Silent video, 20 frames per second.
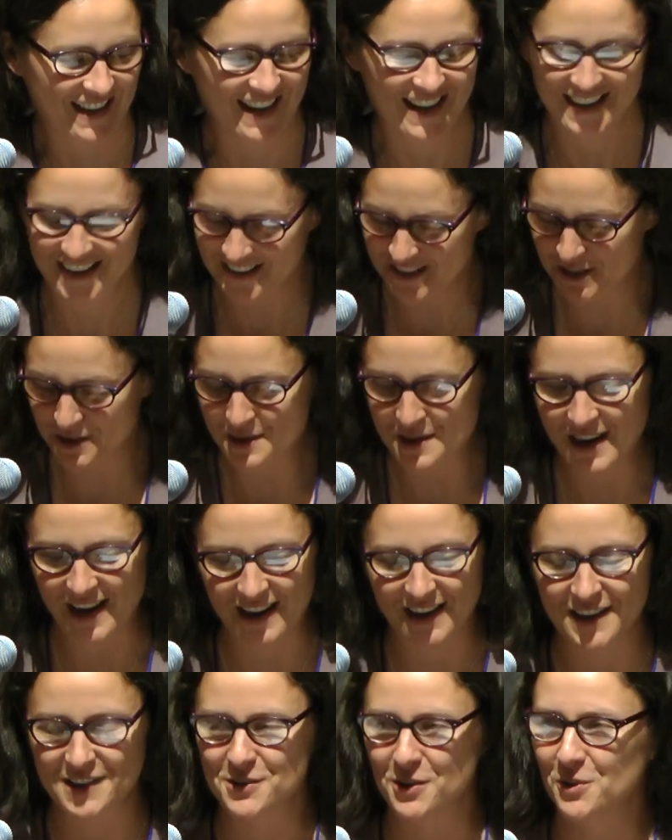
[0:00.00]

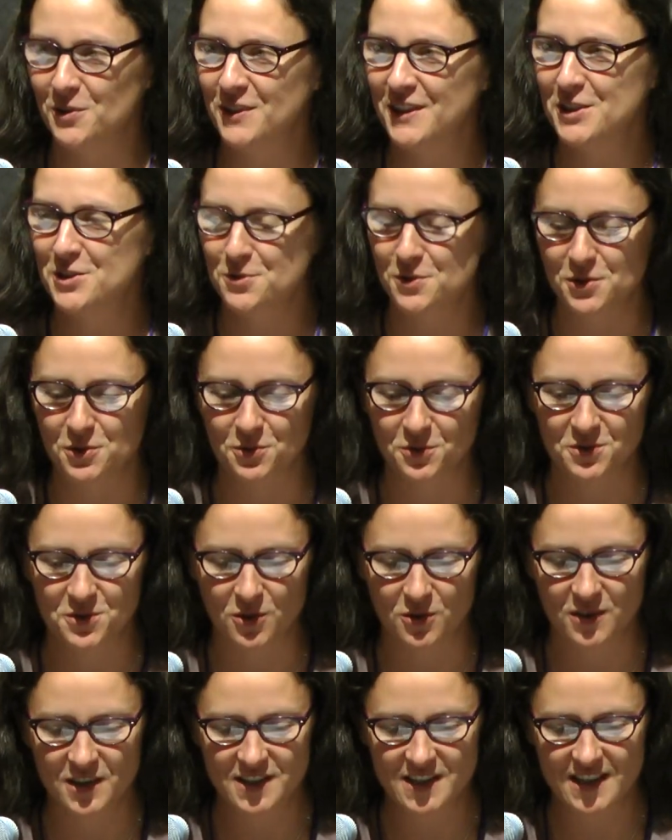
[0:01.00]
It is only true.
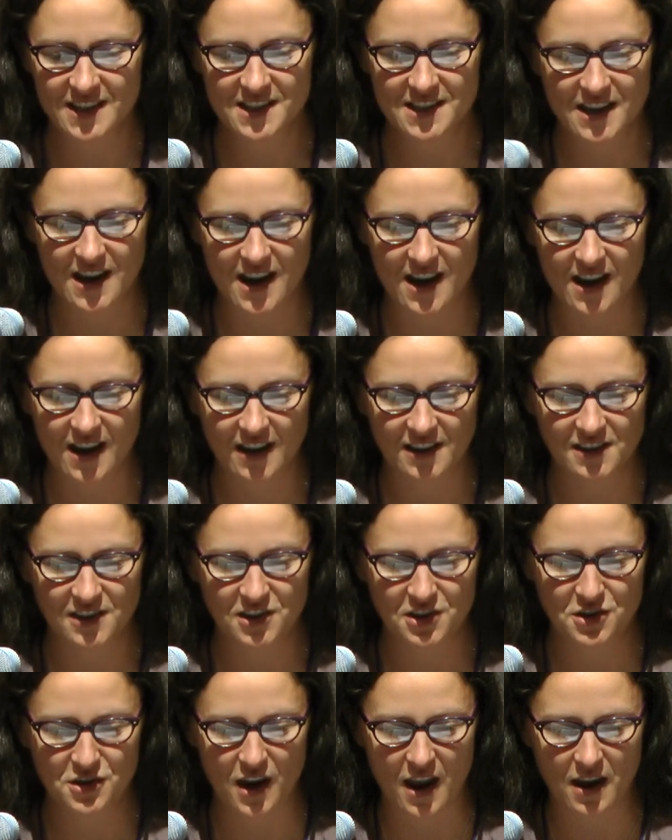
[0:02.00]
So this is
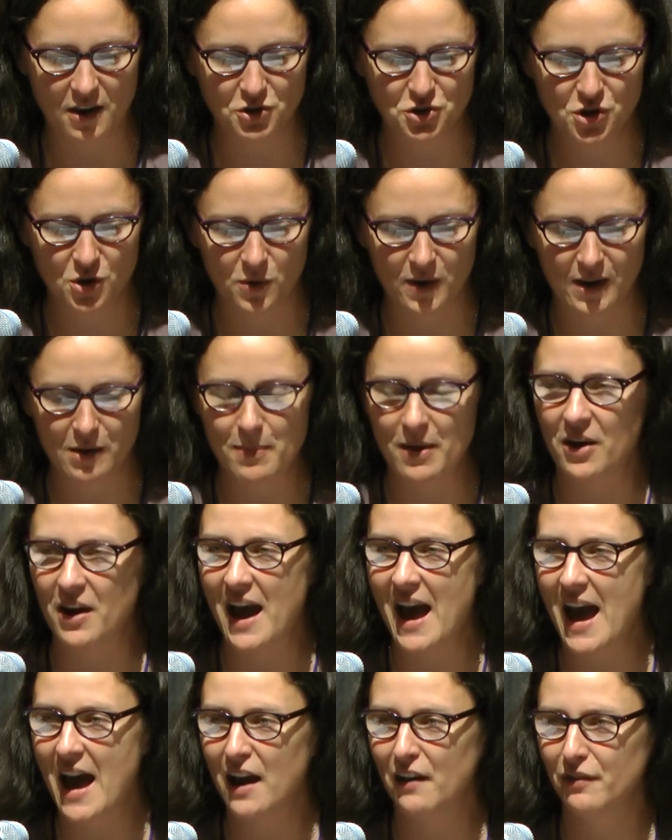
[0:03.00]
showing about
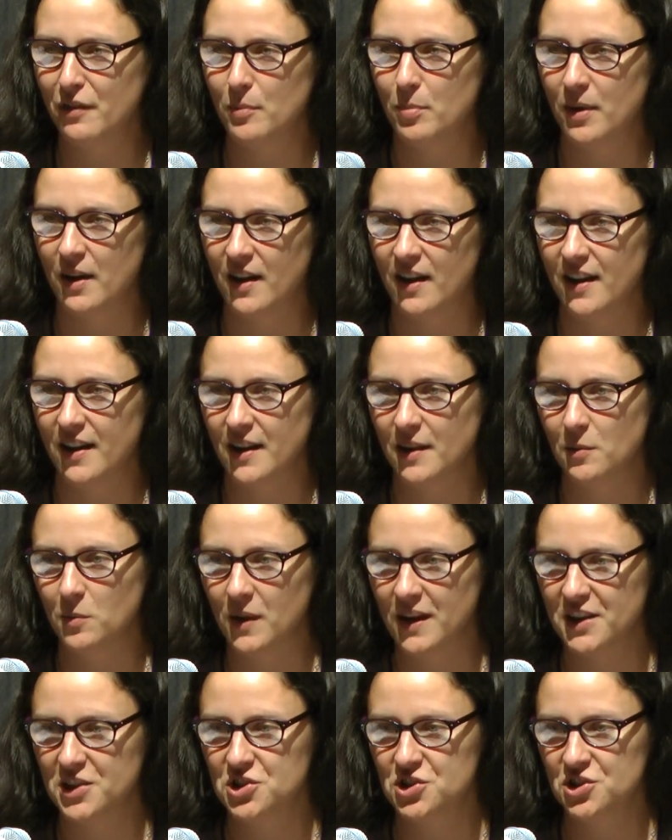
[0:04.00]
half a pie,
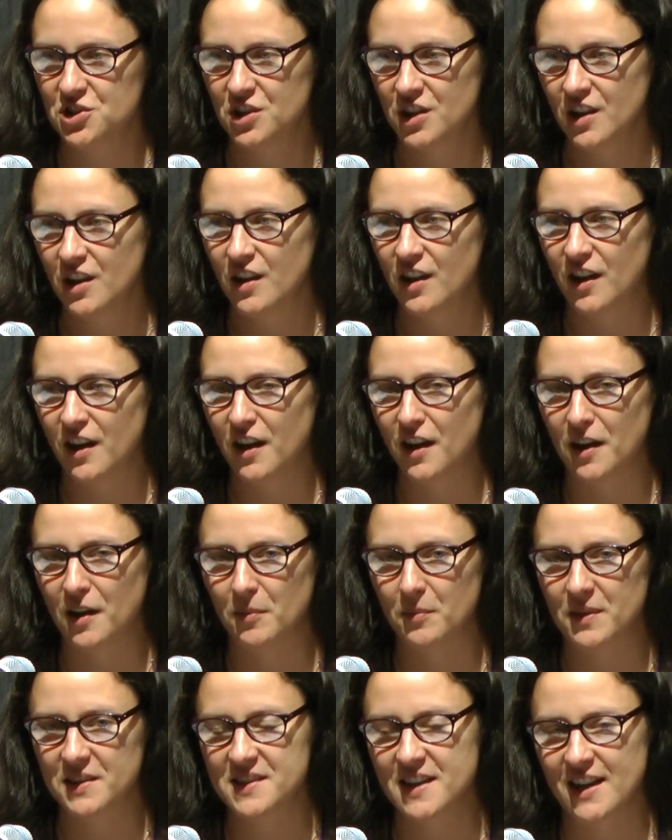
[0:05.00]
which
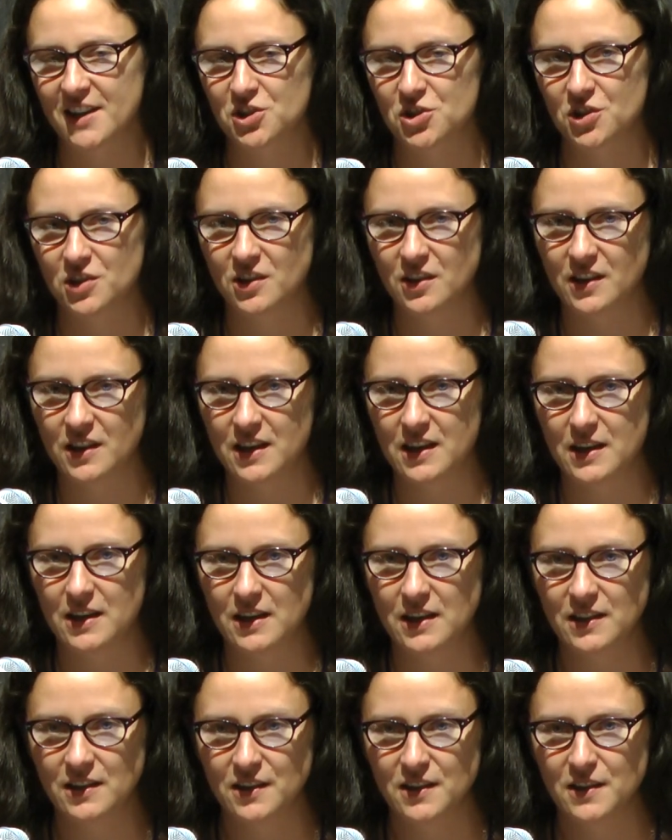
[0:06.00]
is
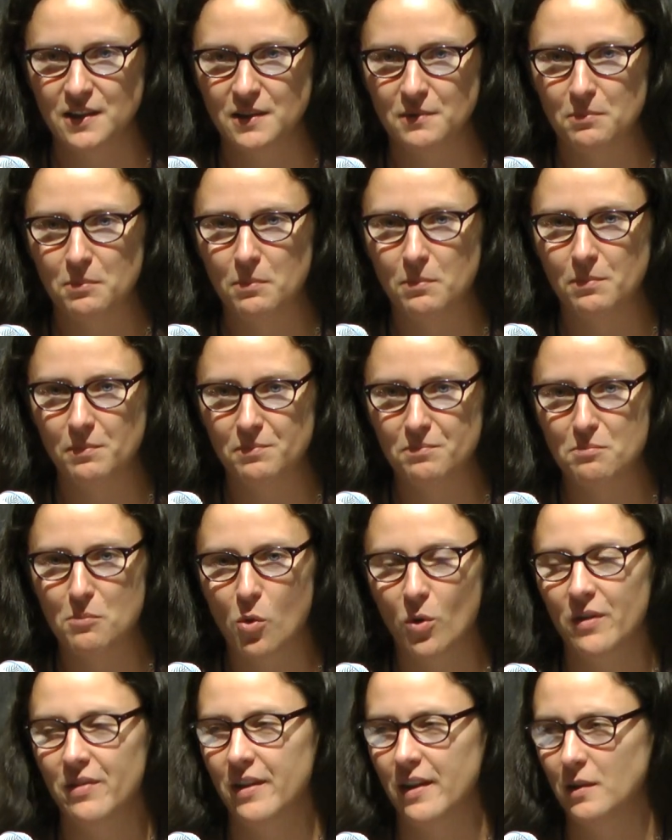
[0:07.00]
actually
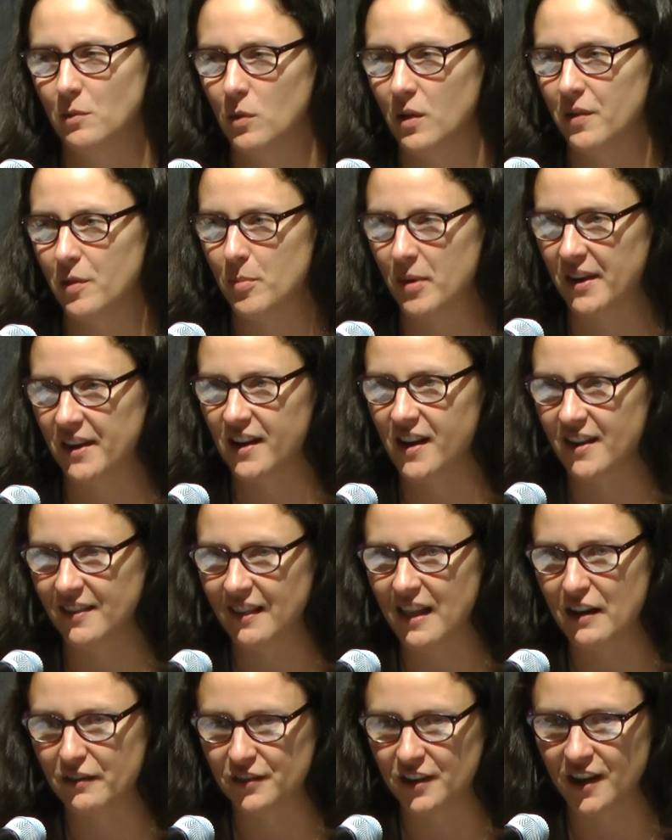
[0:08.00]
more than what the Pentagon
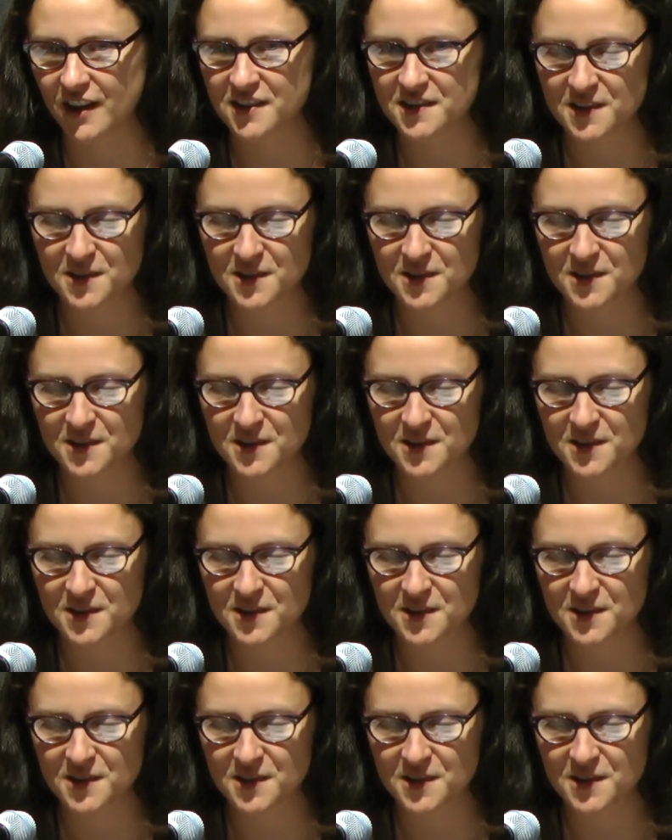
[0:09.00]
left us.